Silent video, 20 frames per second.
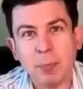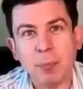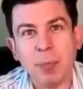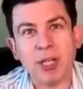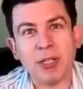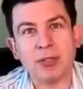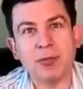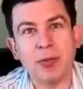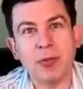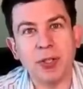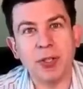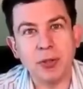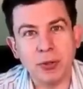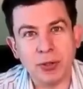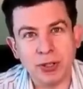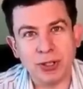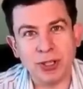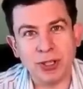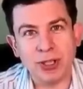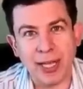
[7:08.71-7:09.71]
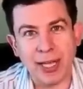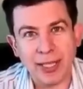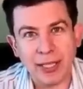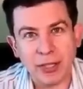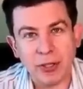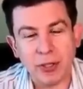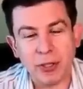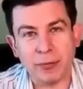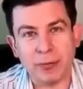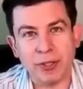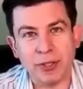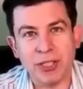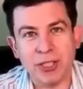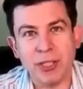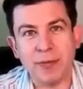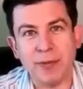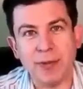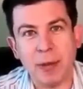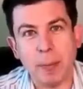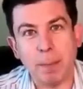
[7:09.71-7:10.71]
because it reduces the likelihood of
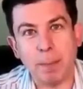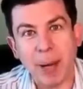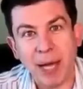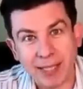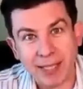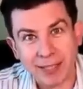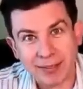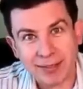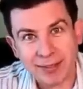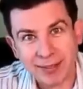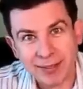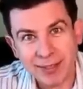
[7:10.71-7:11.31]
receiving a bite.